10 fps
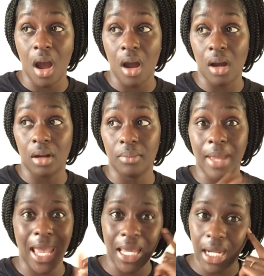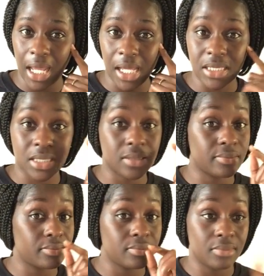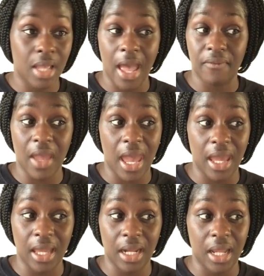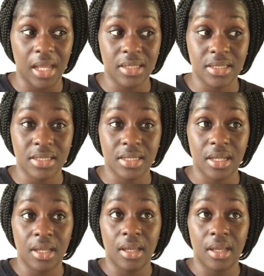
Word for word: Um, headaches. Haven't had headaches.